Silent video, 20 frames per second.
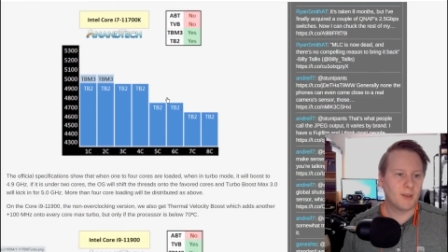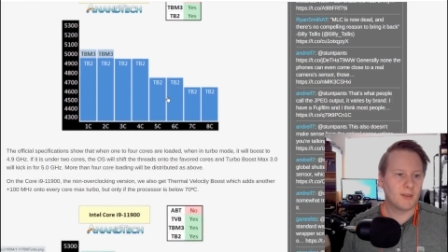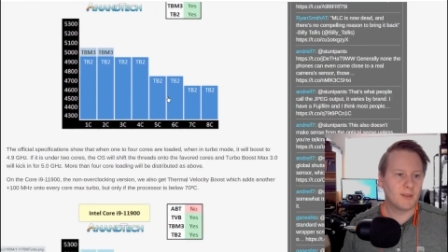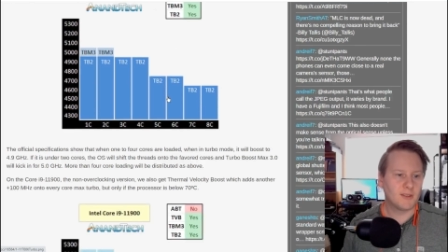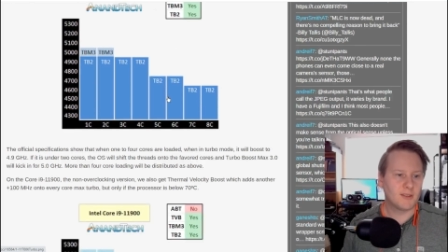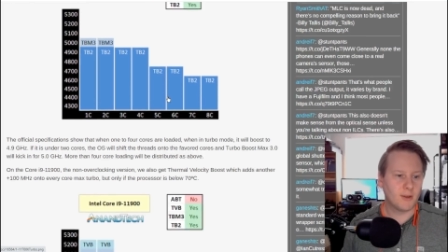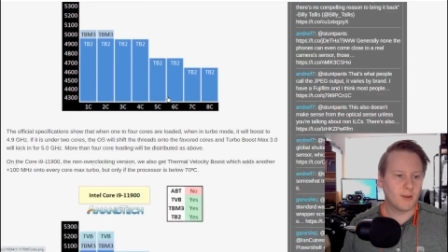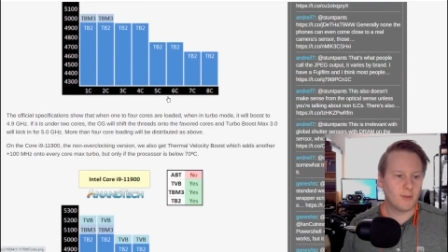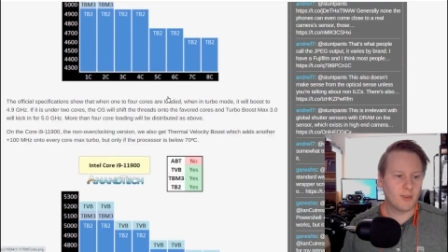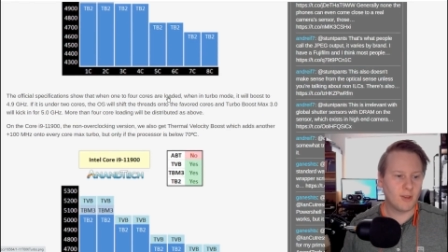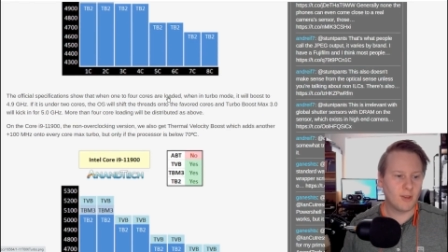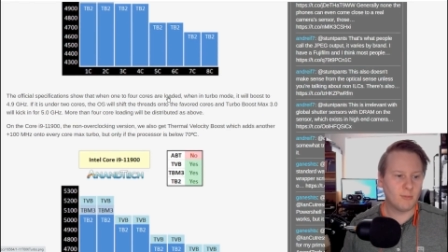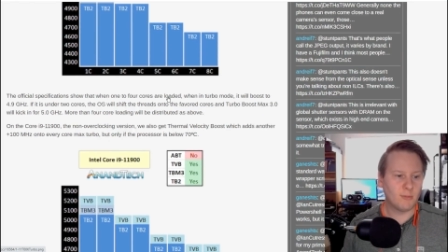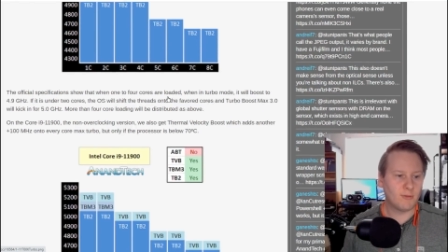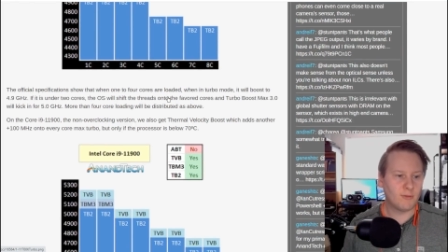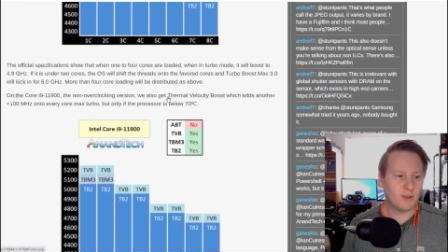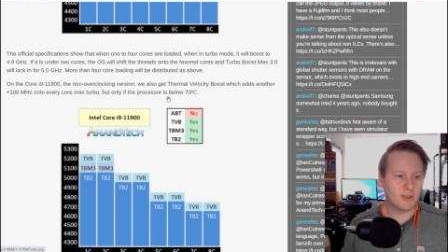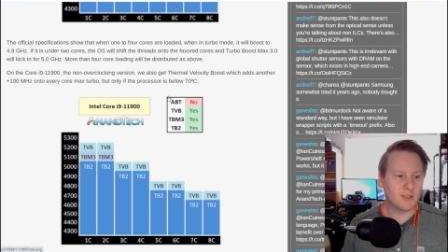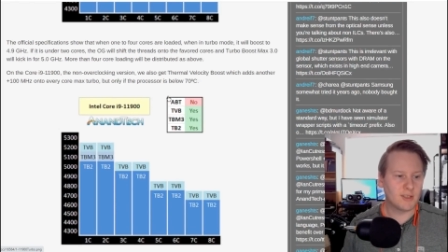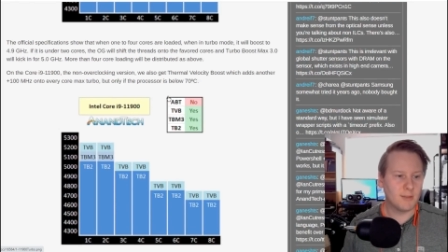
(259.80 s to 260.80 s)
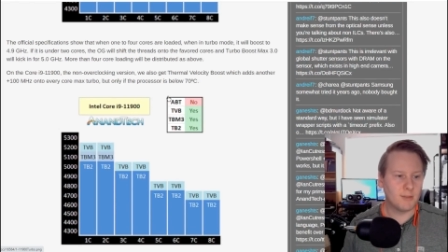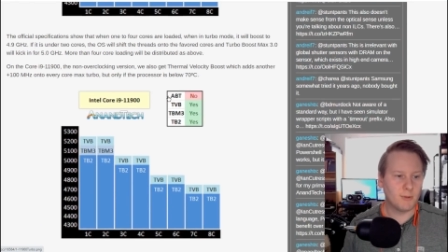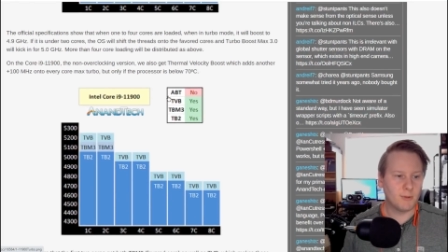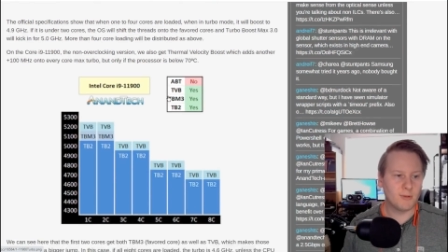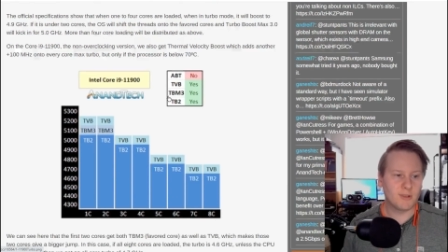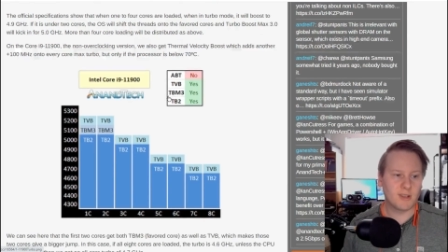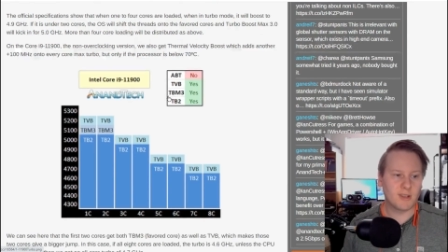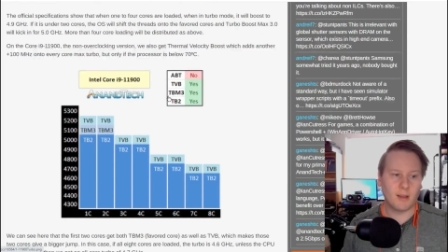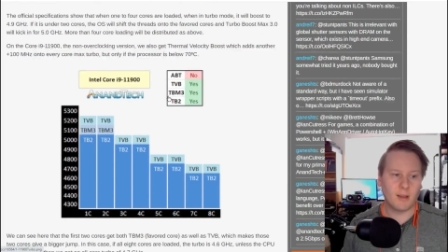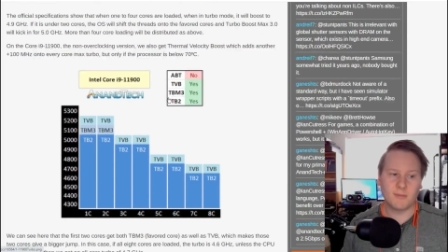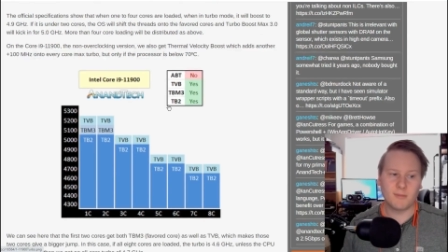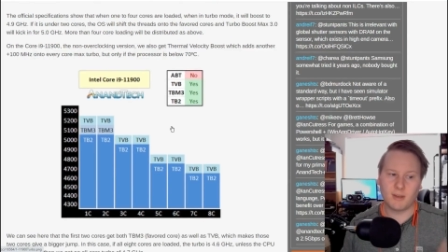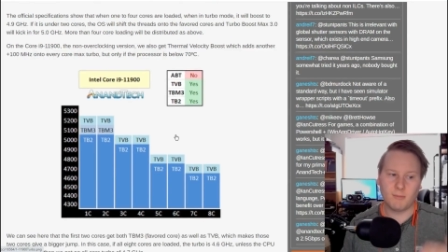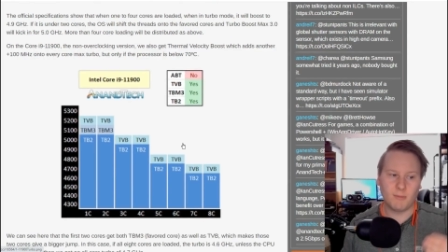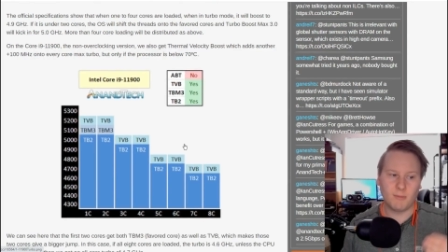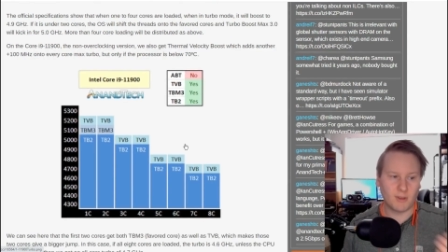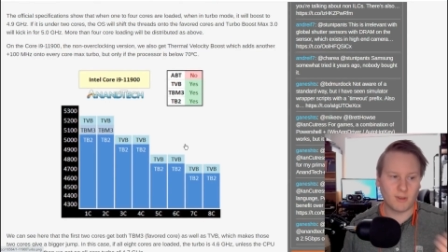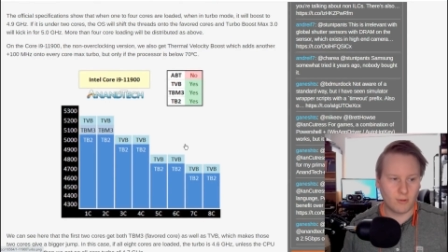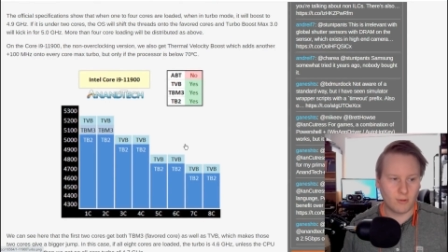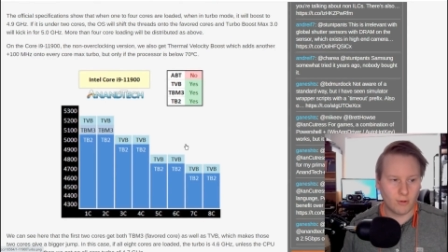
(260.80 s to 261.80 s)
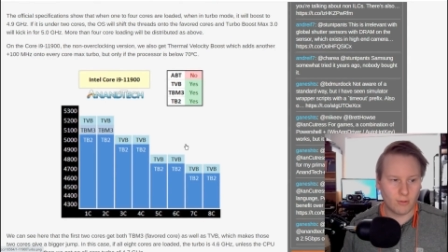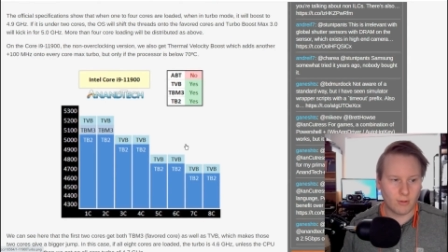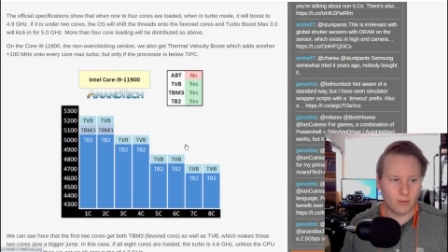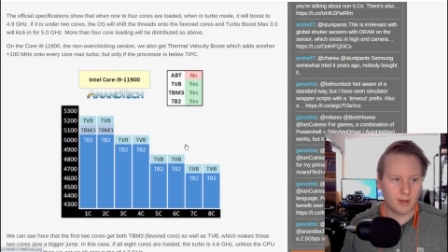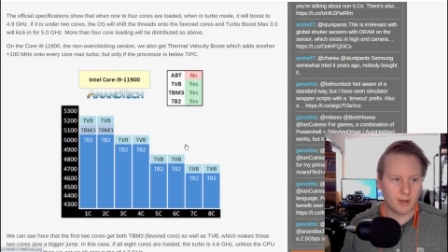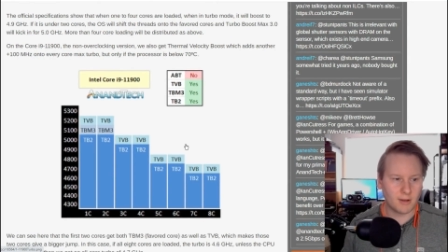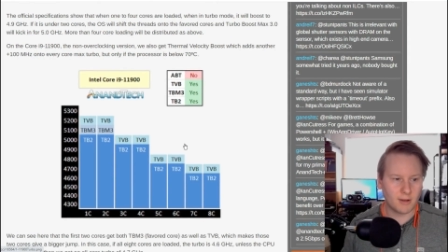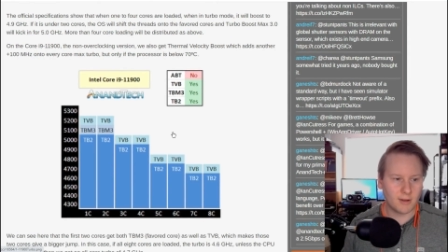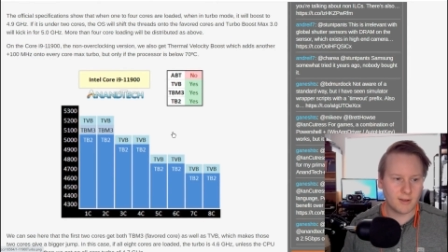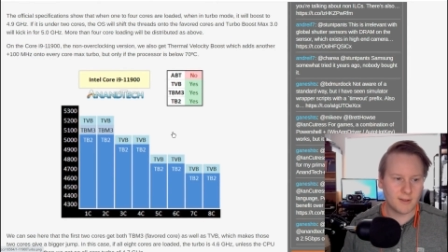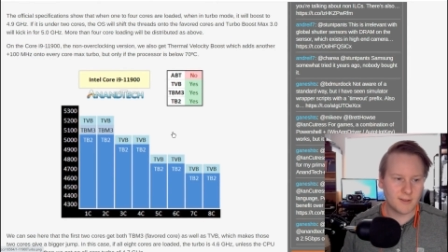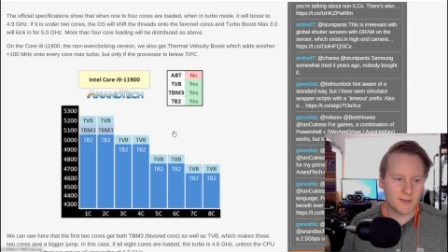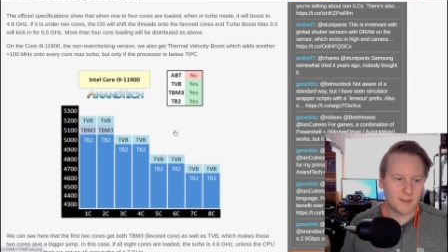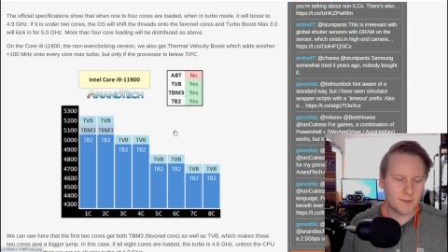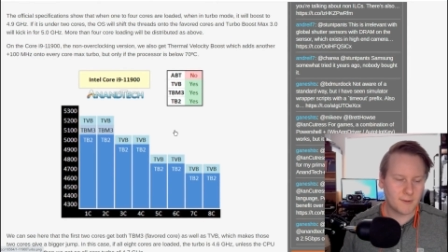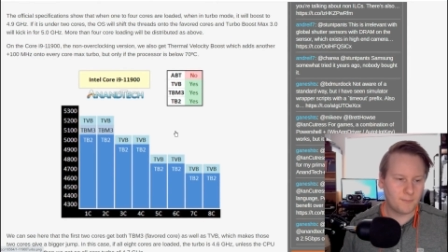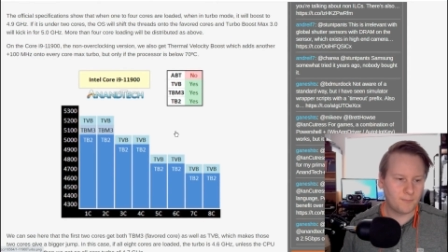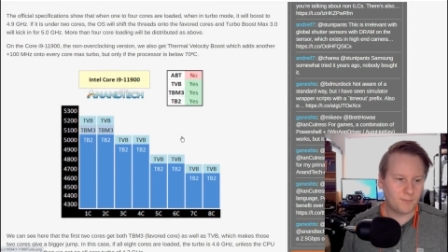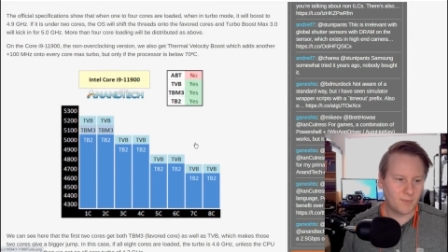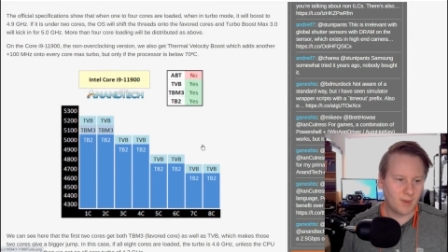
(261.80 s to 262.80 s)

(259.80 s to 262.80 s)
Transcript: So Thermal Velocity Boost comes in with the Core i nines,